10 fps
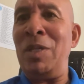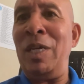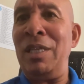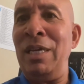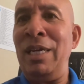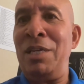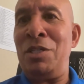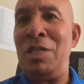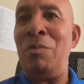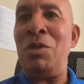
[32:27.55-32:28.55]
like that because
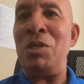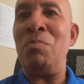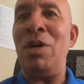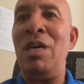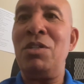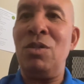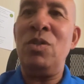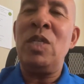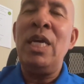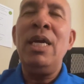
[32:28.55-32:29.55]
they were the sponsors.